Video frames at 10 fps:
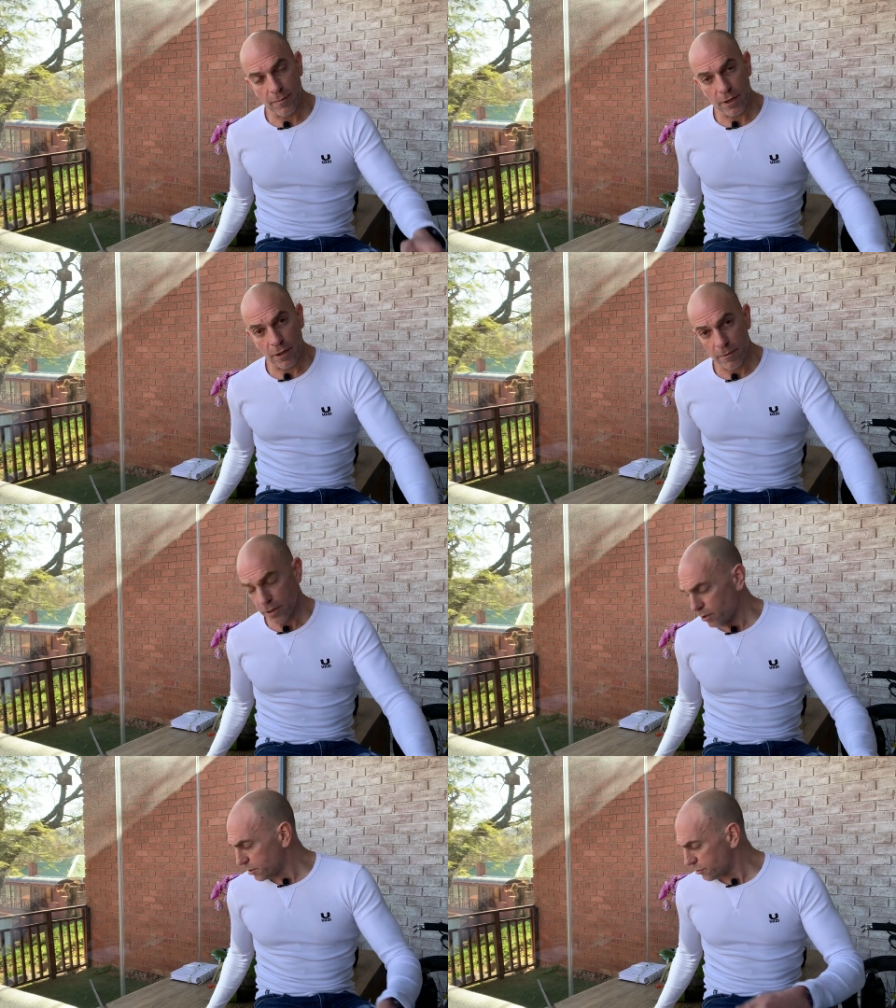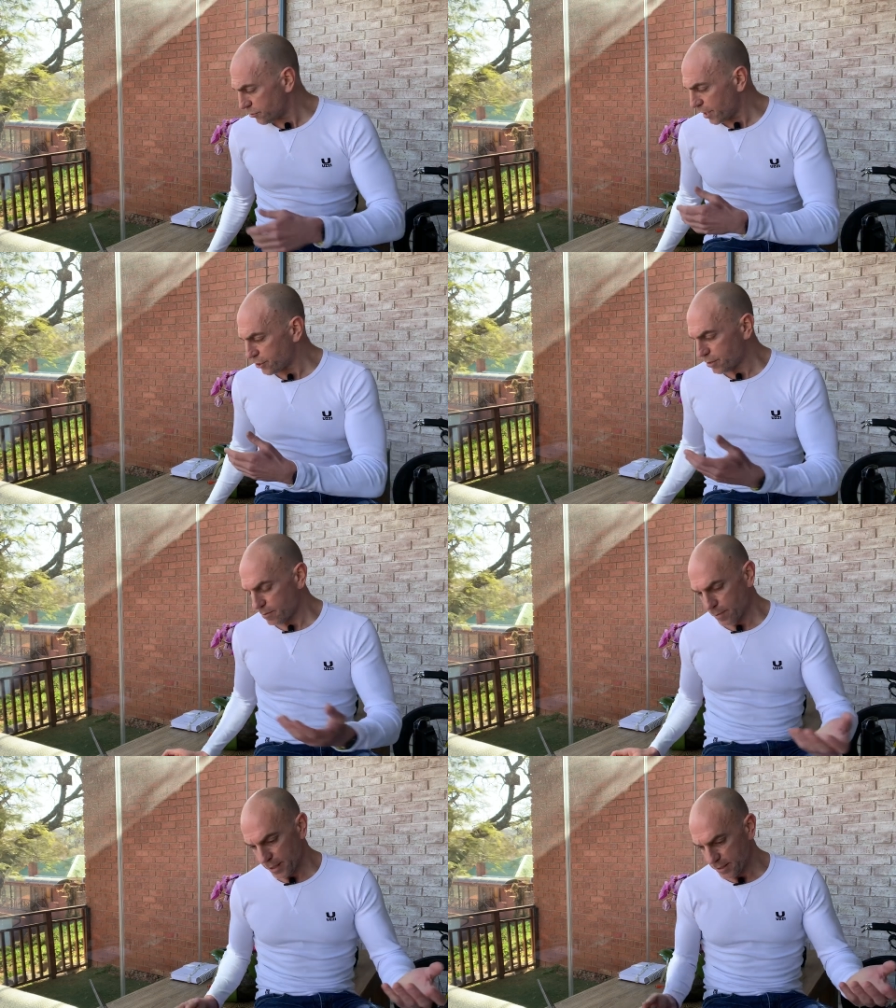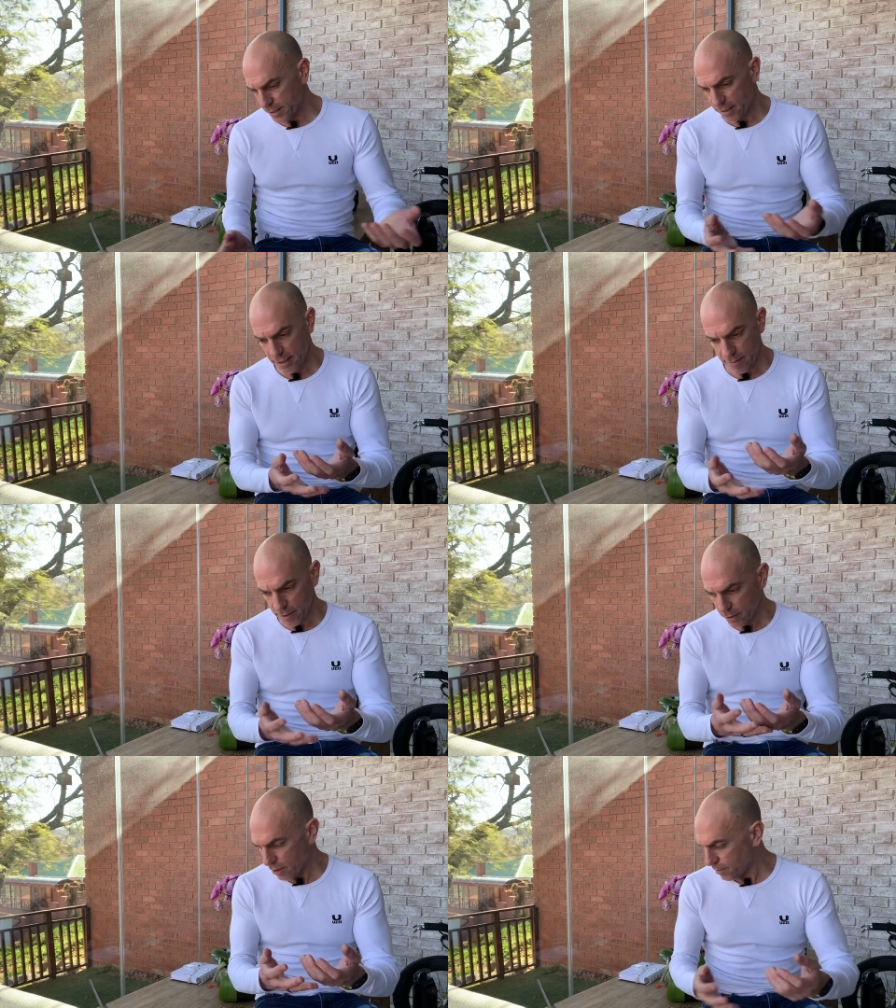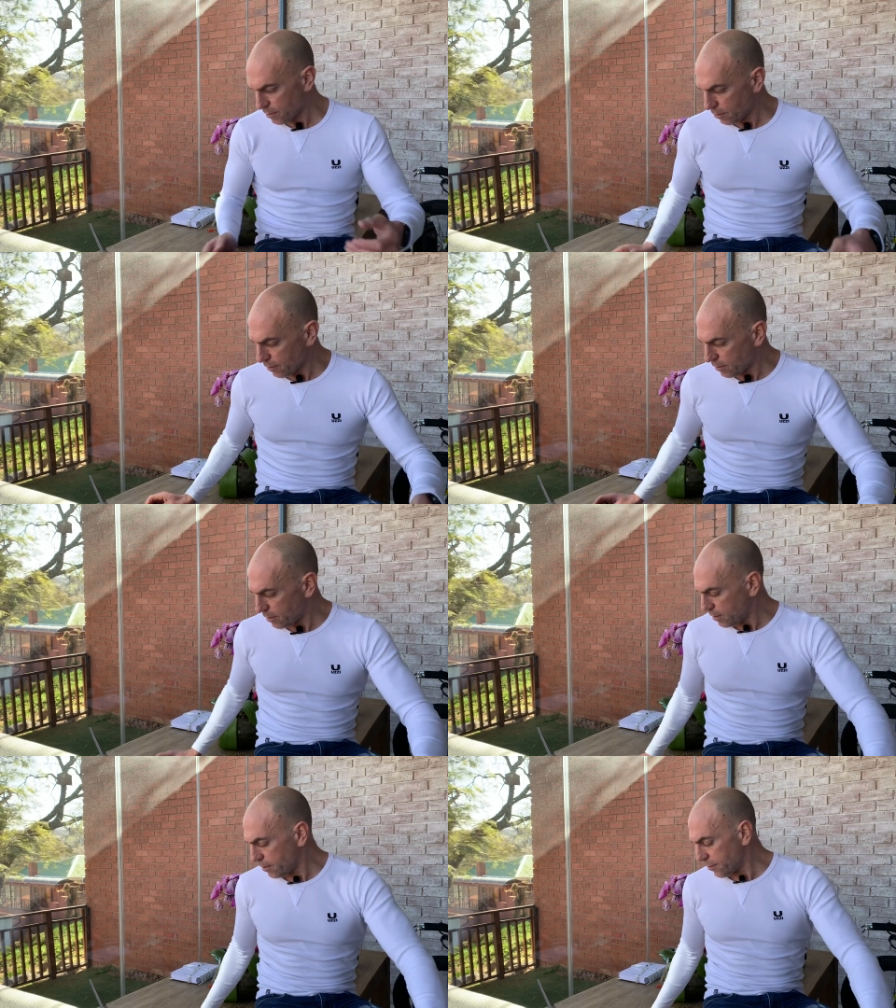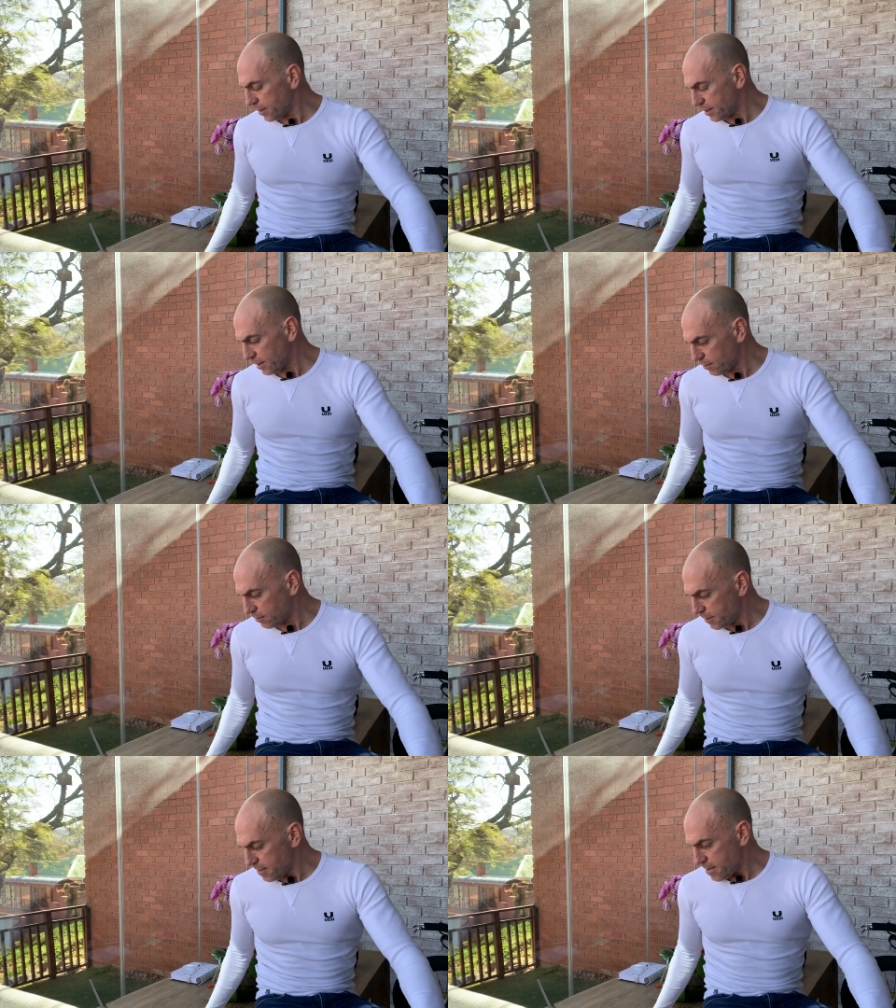hemoglobin concentration, basically hemoglobin on red cell.